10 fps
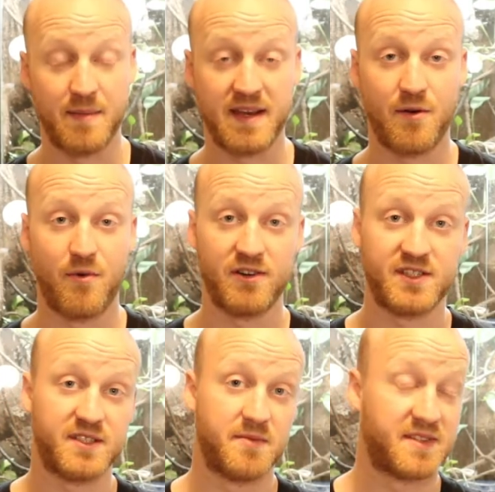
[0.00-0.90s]
I mean, the
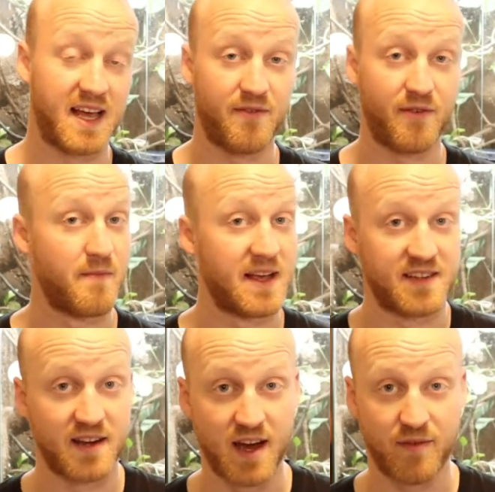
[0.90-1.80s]
roaches themselves are
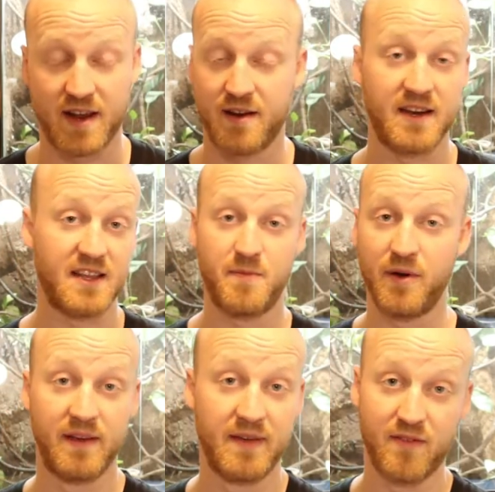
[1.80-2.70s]
messy enough. I don't need to
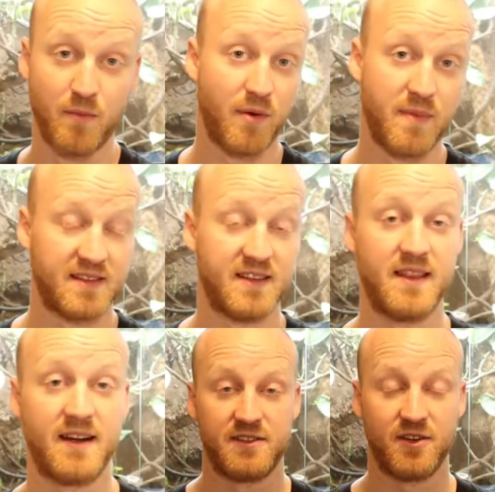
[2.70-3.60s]
put even more mess in
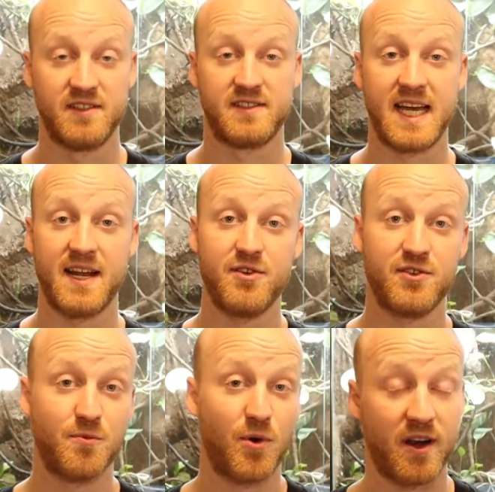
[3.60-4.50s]
there. So instead of
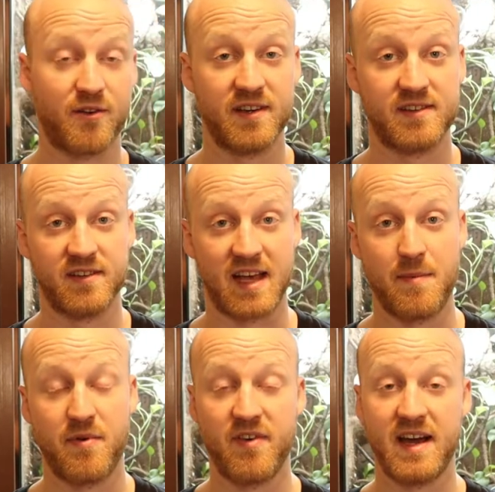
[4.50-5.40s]
using water crystals,
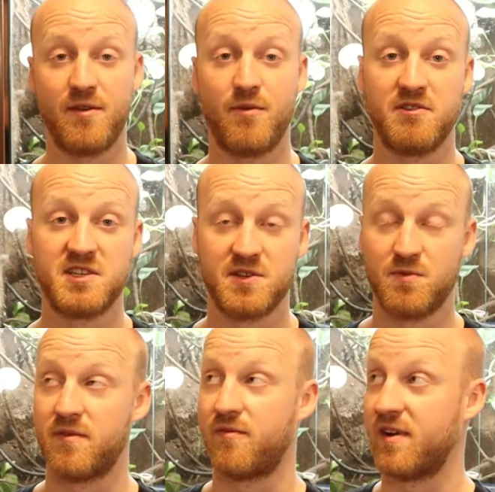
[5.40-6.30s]
I provide the roaches
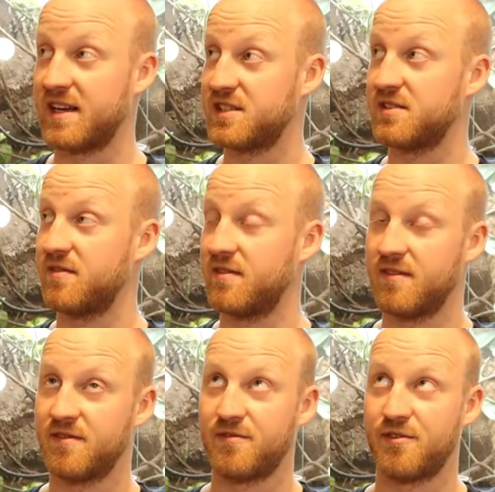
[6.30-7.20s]
with
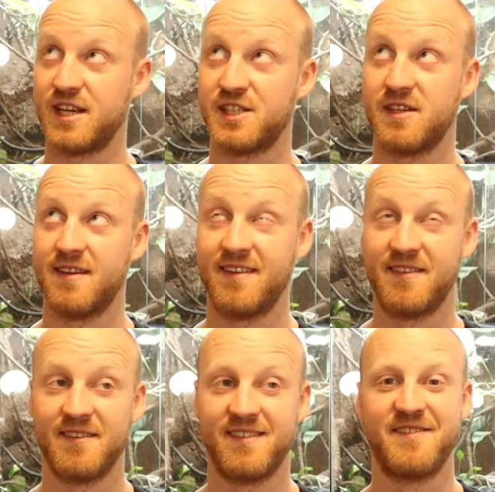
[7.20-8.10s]
fresh
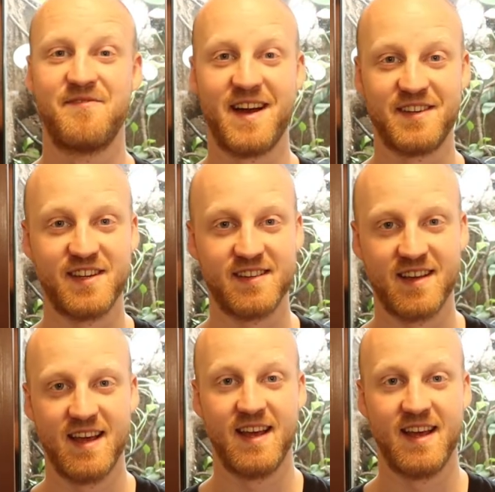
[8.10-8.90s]
veggies,